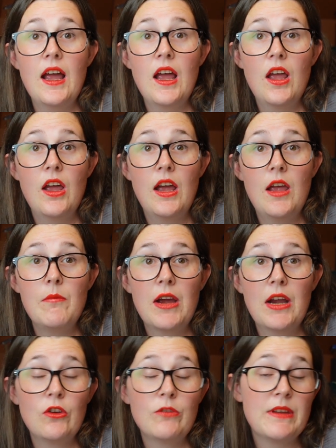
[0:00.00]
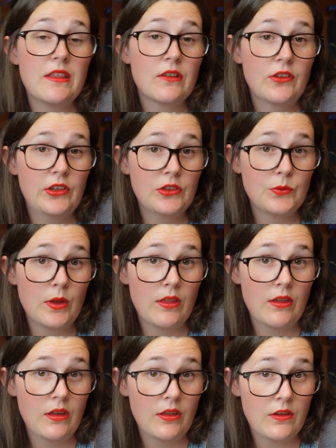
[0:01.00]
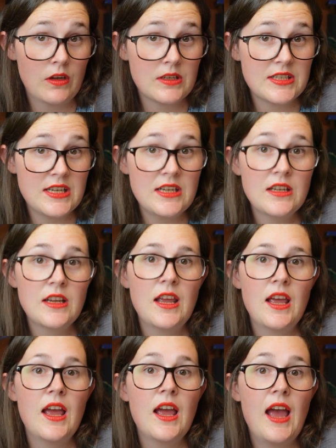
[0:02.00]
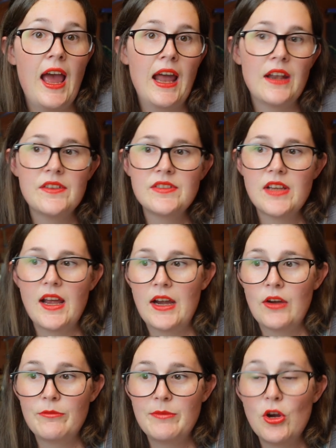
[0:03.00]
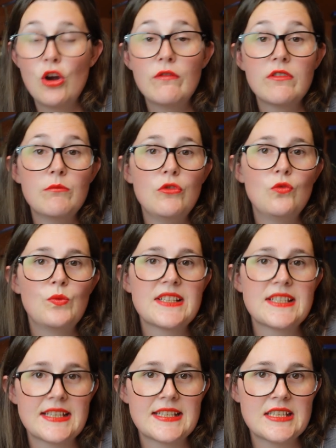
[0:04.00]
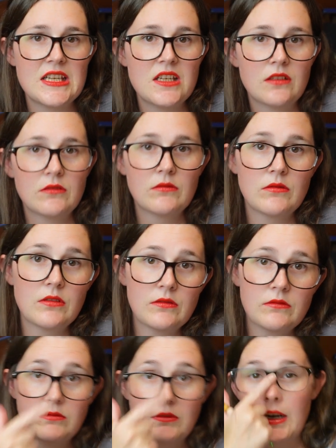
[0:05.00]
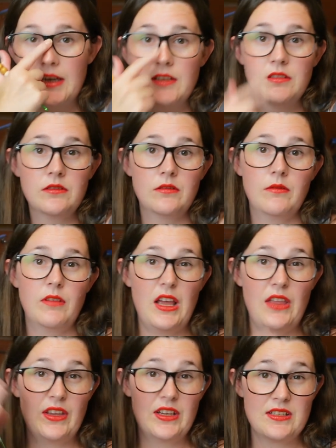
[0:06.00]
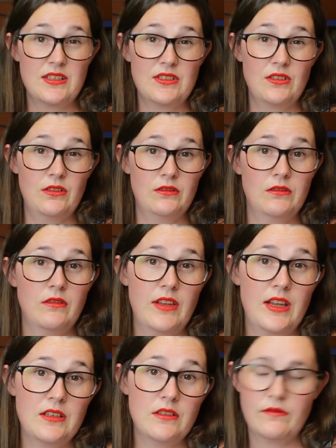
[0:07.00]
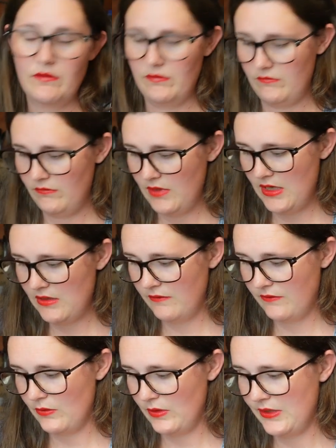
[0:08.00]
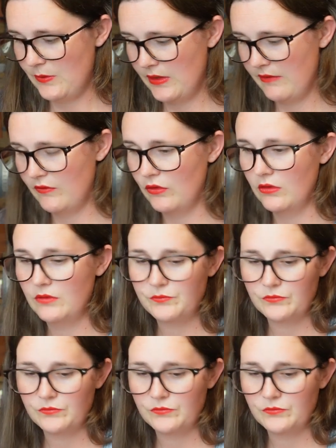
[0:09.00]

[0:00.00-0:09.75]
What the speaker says: I would be thrilled with 30 and I would be over the moon with 60, right? And that's until the end of 2024.